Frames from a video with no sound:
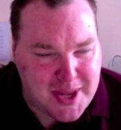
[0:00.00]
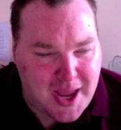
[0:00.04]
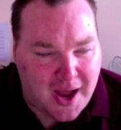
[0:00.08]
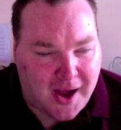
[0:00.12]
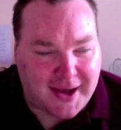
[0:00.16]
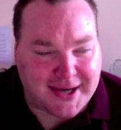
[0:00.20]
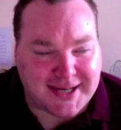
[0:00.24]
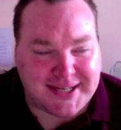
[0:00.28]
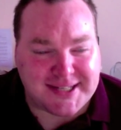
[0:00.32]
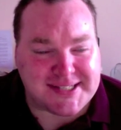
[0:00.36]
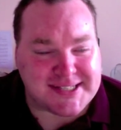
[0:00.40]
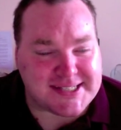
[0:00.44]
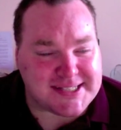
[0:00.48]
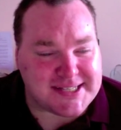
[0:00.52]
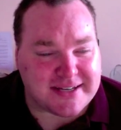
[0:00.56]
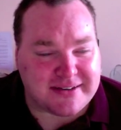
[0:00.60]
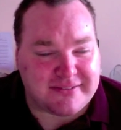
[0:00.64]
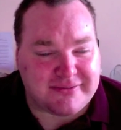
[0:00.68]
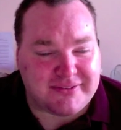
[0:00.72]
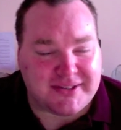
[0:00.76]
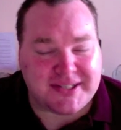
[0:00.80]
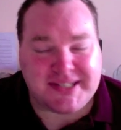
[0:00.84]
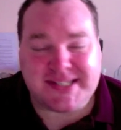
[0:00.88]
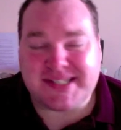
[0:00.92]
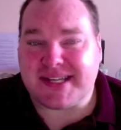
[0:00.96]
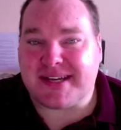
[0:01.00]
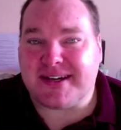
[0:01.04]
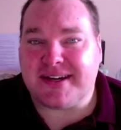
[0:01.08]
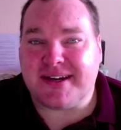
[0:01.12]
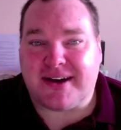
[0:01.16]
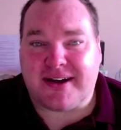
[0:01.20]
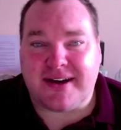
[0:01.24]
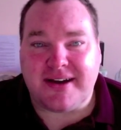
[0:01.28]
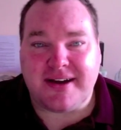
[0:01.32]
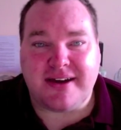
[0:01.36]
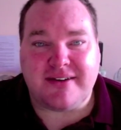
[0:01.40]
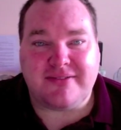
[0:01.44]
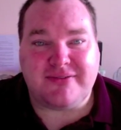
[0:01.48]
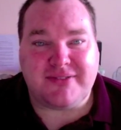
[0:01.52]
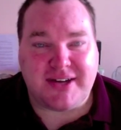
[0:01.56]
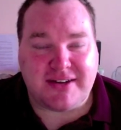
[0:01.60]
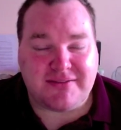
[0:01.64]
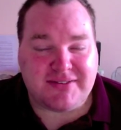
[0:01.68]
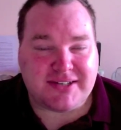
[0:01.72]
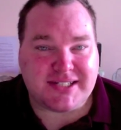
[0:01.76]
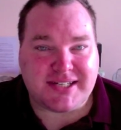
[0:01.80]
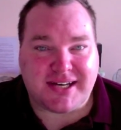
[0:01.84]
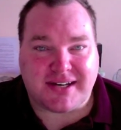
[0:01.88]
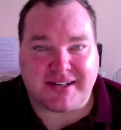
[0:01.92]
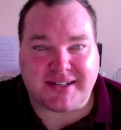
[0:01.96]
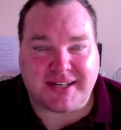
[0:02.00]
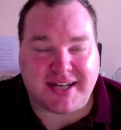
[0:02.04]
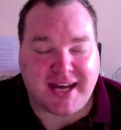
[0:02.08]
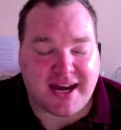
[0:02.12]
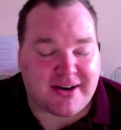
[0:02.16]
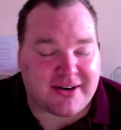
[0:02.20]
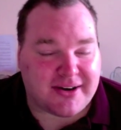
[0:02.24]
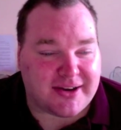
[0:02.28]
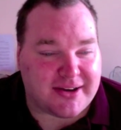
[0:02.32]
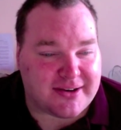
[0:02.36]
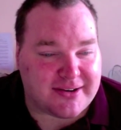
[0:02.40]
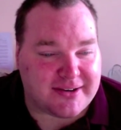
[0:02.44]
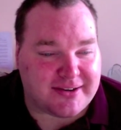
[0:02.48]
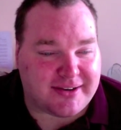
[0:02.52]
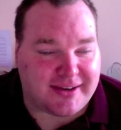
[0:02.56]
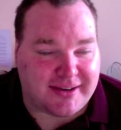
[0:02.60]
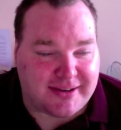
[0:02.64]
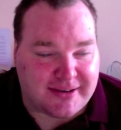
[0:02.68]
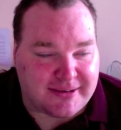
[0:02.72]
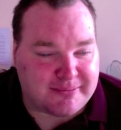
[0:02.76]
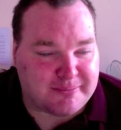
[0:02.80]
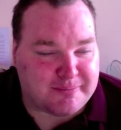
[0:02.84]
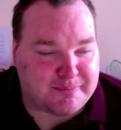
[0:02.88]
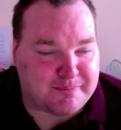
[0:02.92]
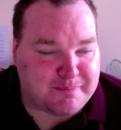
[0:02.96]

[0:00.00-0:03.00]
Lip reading: I can safely say I have never done karaoke.